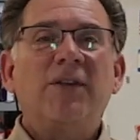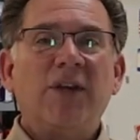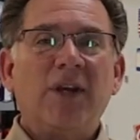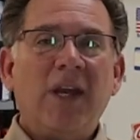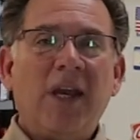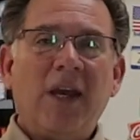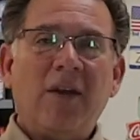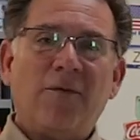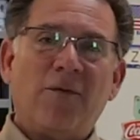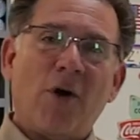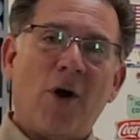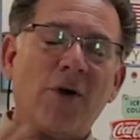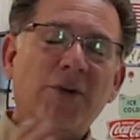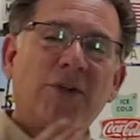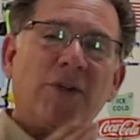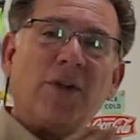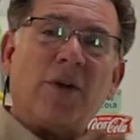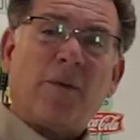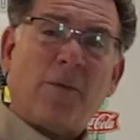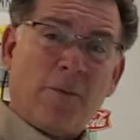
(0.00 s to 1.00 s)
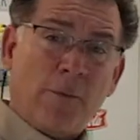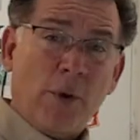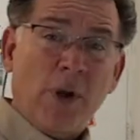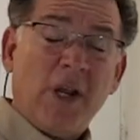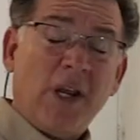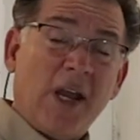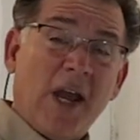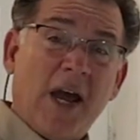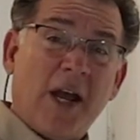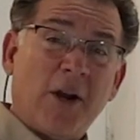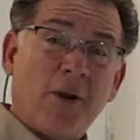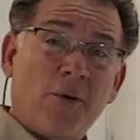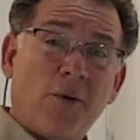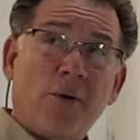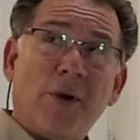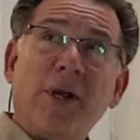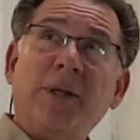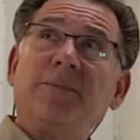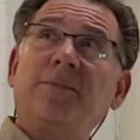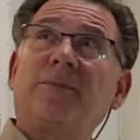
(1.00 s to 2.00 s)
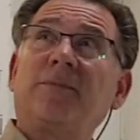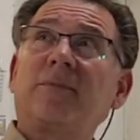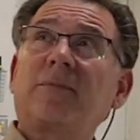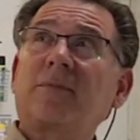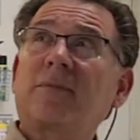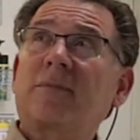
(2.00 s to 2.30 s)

This again falls in the freak category.